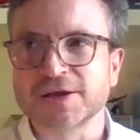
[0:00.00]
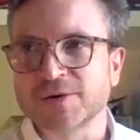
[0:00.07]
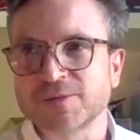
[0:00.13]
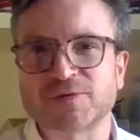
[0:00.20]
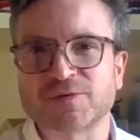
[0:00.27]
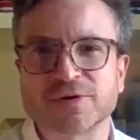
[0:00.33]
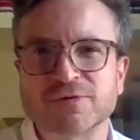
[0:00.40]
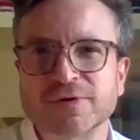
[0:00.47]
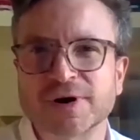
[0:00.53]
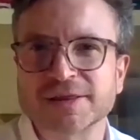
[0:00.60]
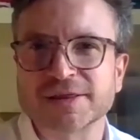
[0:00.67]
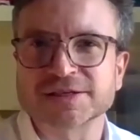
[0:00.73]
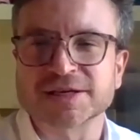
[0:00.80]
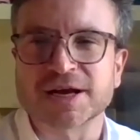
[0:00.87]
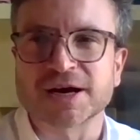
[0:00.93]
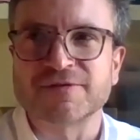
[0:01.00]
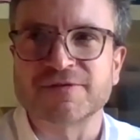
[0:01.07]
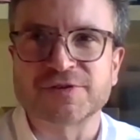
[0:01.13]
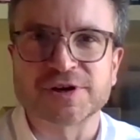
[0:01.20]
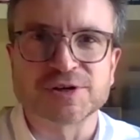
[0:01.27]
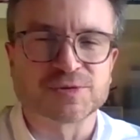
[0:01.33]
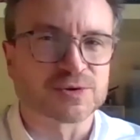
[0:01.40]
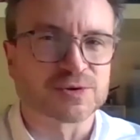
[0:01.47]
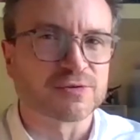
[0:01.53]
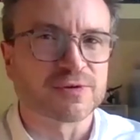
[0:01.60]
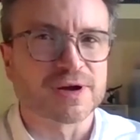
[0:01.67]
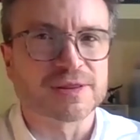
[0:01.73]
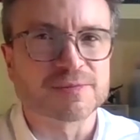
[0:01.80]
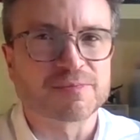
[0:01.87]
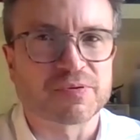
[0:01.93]
We've got to write this coverage, we've got to
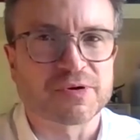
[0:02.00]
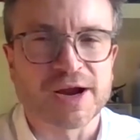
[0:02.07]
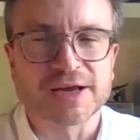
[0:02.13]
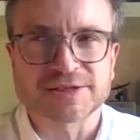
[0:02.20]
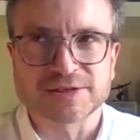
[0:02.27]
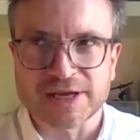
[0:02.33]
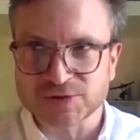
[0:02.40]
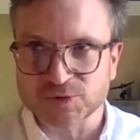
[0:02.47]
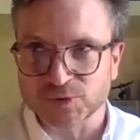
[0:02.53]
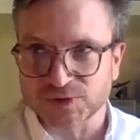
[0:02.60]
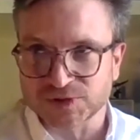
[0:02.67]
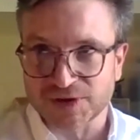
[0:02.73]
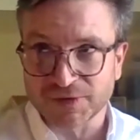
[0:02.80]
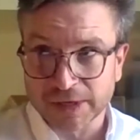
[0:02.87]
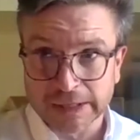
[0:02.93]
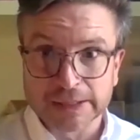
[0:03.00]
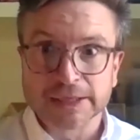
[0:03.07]
write the press, that sort of stuff.